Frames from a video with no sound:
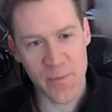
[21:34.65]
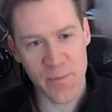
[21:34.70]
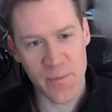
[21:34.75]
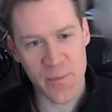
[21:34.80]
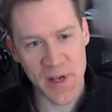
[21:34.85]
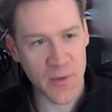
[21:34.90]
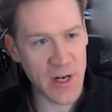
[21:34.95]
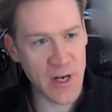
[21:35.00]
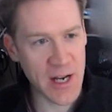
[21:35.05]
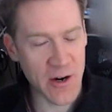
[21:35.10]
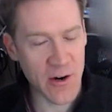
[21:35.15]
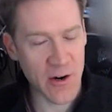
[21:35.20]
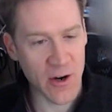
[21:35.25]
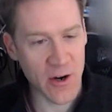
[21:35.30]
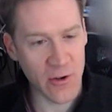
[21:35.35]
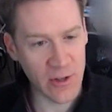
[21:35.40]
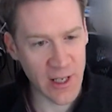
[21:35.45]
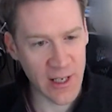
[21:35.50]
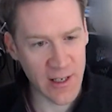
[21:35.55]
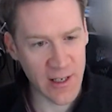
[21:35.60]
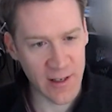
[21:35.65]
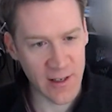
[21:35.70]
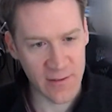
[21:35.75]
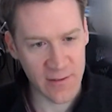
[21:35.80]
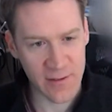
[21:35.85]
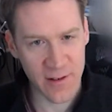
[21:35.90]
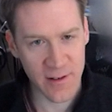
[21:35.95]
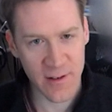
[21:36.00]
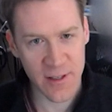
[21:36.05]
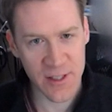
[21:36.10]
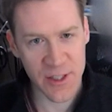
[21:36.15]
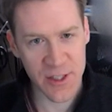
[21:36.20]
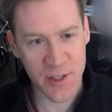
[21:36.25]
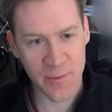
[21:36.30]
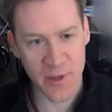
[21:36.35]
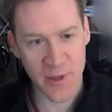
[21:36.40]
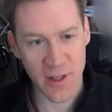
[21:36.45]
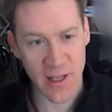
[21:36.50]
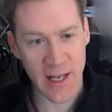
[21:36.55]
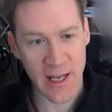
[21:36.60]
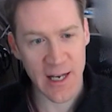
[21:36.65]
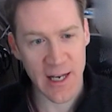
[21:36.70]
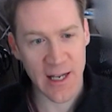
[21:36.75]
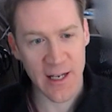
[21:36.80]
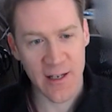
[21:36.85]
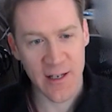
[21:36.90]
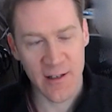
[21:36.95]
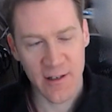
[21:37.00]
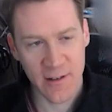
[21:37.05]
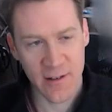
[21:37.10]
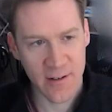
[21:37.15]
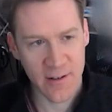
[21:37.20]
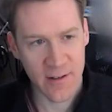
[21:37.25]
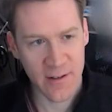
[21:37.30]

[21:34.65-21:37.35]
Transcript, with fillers: bit Monero like a, a simulated